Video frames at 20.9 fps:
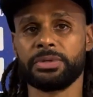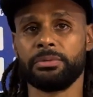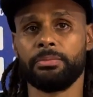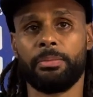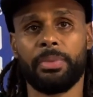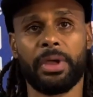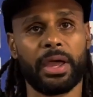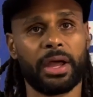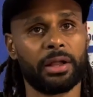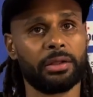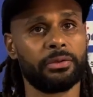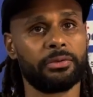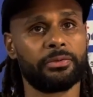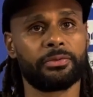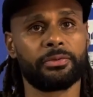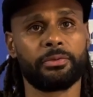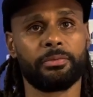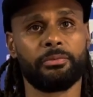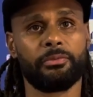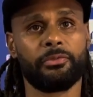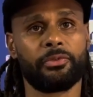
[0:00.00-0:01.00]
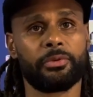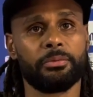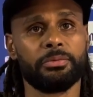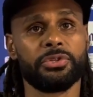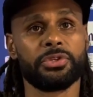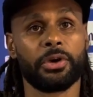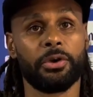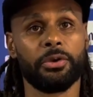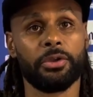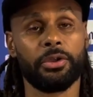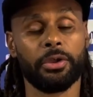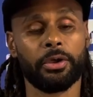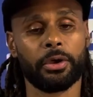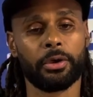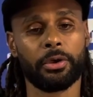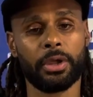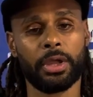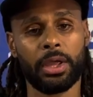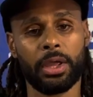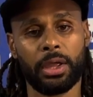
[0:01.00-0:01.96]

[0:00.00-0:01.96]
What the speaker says: and bounds from Tokyo.